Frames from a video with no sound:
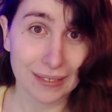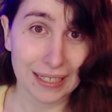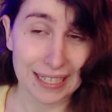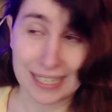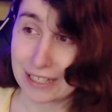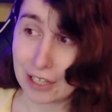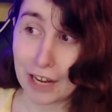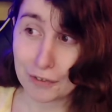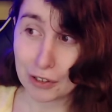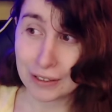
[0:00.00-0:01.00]
It's
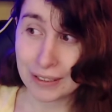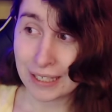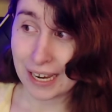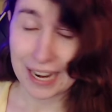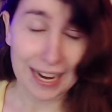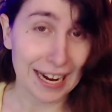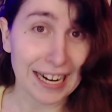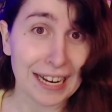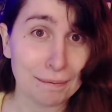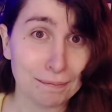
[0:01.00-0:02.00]
awful, and I hate it.